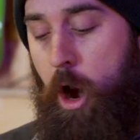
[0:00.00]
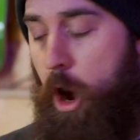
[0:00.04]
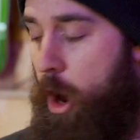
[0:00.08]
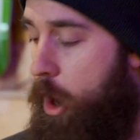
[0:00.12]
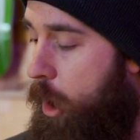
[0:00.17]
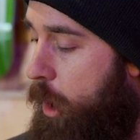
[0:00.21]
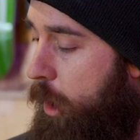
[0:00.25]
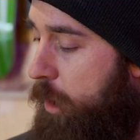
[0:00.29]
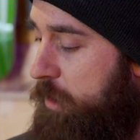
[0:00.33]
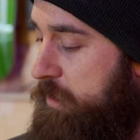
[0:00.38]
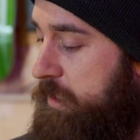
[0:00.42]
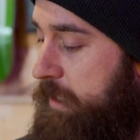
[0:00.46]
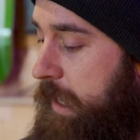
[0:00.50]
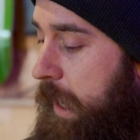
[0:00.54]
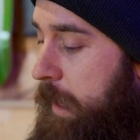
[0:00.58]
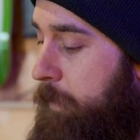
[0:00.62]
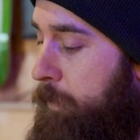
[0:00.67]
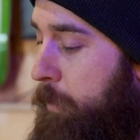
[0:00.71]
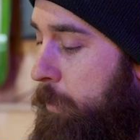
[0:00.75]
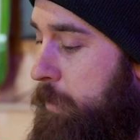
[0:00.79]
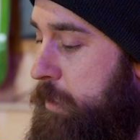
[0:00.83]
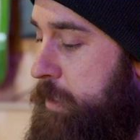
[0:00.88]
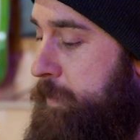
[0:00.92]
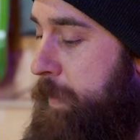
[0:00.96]
all
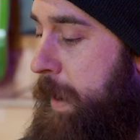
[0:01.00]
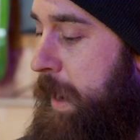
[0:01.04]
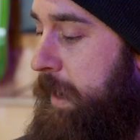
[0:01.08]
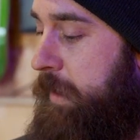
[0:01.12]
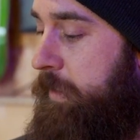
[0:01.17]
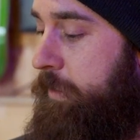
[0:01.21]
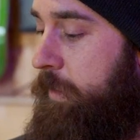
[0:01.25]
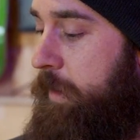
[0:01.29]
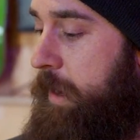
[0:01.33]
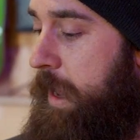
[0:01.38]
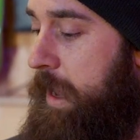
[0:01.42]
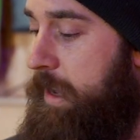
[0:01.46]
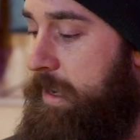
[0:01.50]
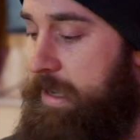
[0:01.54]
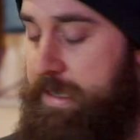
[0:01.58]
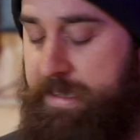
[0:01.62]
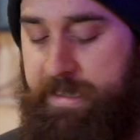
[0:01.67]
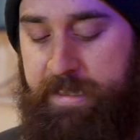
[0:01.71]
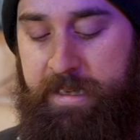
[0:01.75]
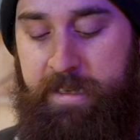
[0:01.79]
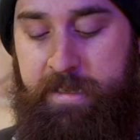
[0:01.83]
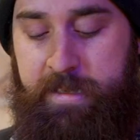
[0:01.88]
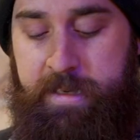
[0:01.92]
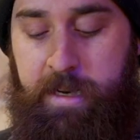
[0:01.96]
skateboards back in the day
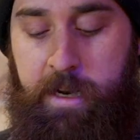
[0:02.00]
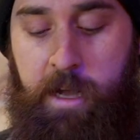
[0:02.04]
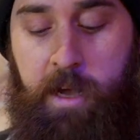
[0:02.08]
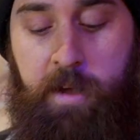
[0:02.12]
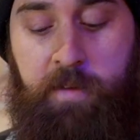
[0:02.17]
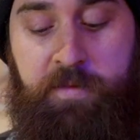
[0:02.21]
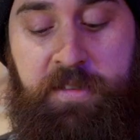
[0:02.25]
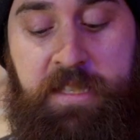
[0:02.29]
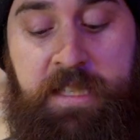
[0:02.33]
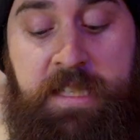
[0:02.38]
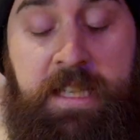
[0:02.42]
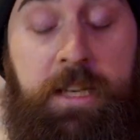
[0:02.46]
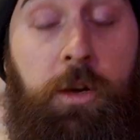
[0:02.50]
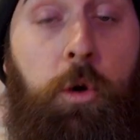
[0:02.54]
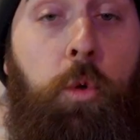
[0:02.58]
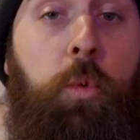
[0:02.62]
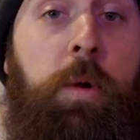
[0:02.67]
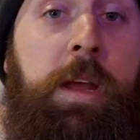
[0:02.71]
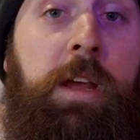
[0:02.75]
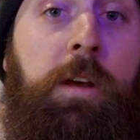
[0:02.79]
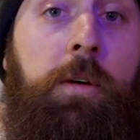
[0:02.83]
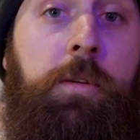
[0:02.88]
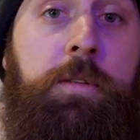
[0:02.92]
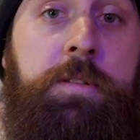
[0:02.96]
consisted of steel
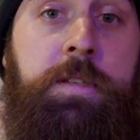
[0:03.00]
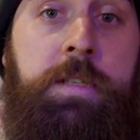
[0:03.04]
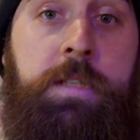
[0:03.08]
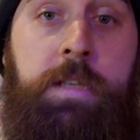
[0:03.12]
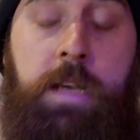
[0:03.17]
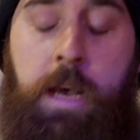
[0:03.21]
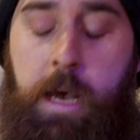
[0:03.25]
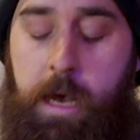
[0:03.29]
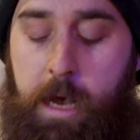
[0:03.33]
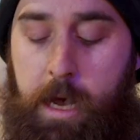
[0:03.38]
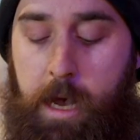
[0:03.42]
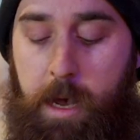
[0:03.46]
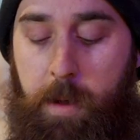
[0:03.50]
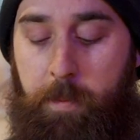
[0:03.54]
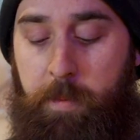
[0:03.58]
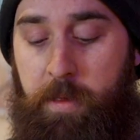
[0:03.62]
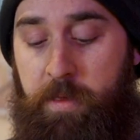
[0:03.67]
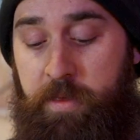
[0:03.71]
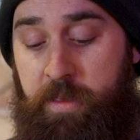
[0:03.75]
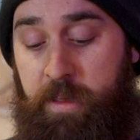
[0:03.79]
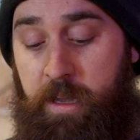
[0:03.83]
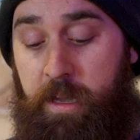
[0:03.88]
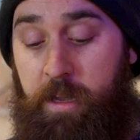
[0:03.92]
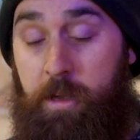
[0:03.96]
wheels.
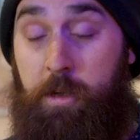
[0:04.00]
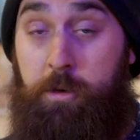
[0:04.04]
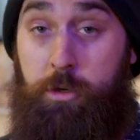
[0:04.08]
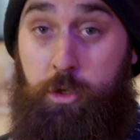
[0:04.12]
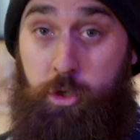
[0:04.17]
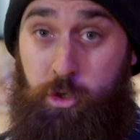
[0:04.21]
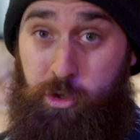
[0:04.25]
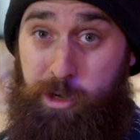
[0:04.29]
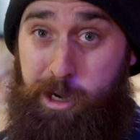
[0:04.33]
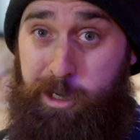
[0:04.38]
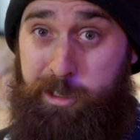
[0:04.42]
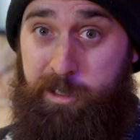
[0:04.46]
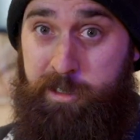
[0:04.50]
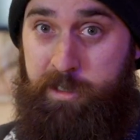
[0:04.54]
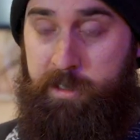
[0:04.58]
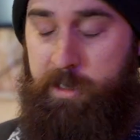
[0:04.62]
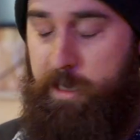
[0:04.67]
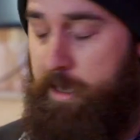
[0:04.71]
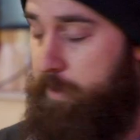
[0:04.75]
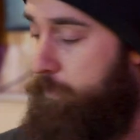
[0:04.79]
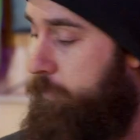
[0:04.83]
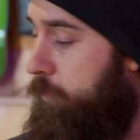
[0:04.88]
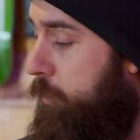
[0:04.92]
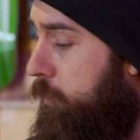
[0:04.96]
The trucks,
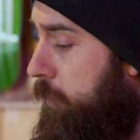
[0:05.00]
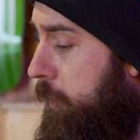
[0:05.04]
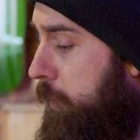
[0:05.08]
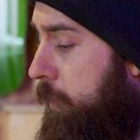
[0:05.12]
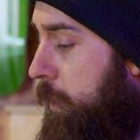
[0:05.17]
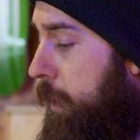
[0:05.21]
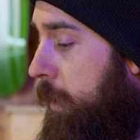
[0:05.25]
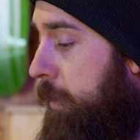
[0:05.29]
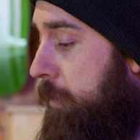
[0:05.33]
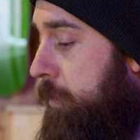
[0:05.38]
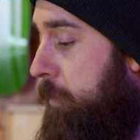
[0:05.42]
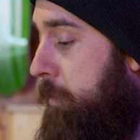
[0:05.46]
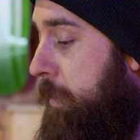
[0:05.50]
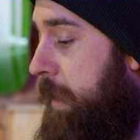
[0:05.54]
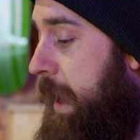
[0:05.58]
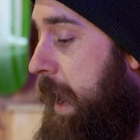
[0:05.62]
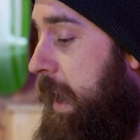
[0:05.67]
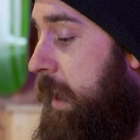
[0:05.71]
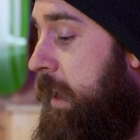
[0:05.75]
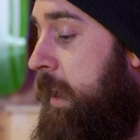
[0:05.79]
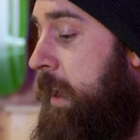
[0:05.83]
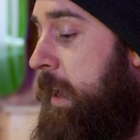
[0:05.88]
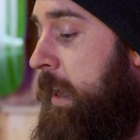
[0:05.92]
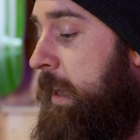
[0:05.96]
if you can call them
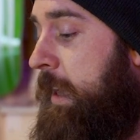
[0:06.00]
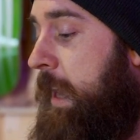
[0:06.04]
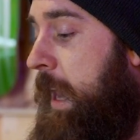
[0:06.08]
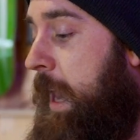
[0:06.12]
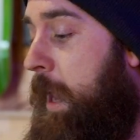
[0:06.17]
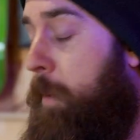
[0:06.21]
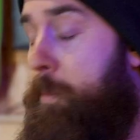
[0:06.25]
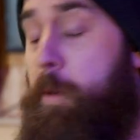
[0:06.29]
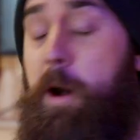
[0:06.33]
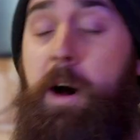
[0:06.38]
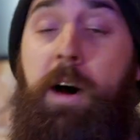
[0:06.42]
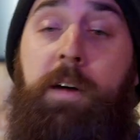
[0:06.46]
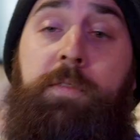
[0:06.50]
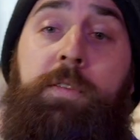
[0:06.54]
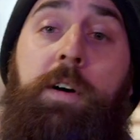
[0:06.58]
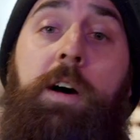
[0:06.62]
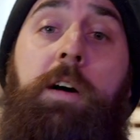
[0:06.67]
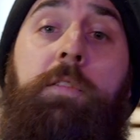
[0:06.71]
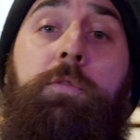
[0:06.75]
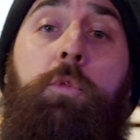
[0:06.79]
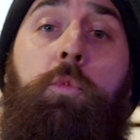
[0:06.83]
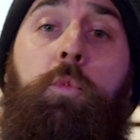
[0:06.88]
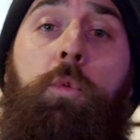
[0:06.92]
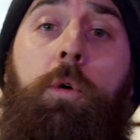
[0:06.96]
that, came off
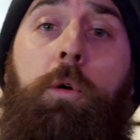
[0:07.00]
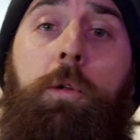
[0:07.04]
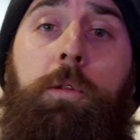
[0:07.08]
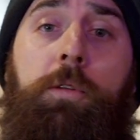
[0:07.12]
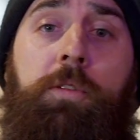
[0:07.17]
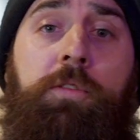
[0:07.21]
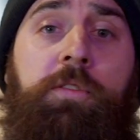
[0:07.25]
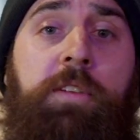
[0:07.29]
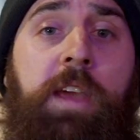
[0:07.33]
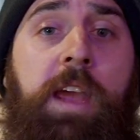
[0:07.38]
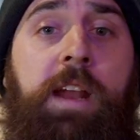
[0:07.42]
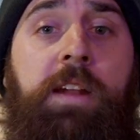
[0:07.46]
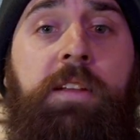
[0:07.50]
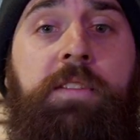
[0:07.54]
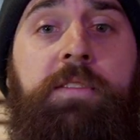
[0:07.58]
of roller skate